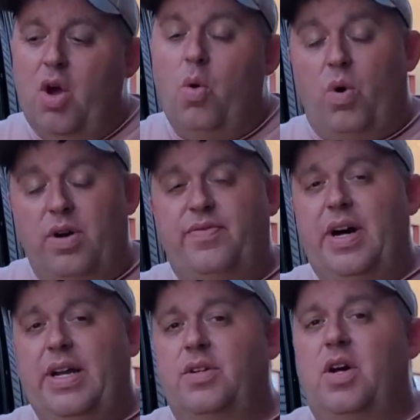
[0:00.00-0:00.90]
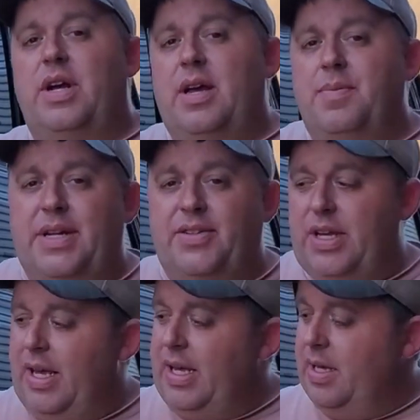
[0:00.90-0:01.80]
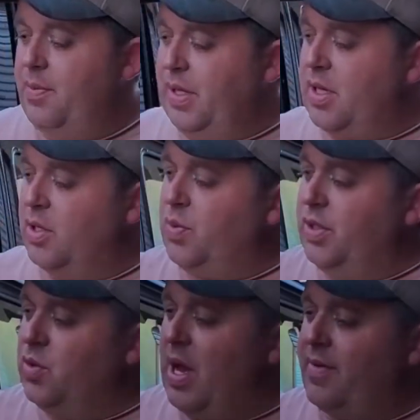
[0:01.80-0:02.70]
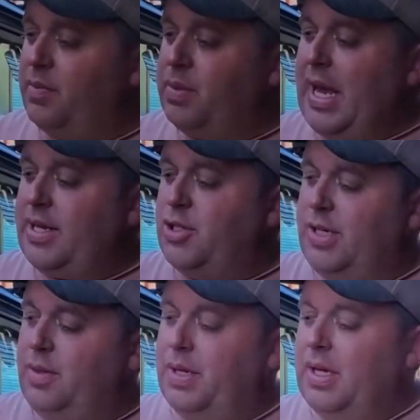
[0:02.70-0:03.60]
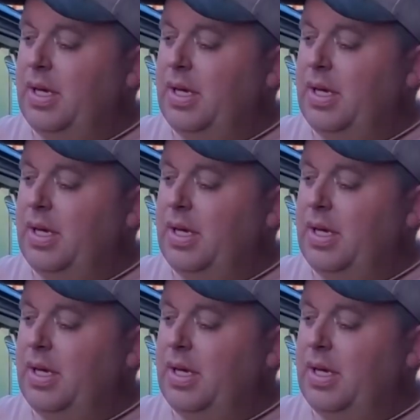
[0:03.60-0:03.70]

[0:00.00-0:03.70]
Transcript: One final note I am going to say, because we do have a black Jeep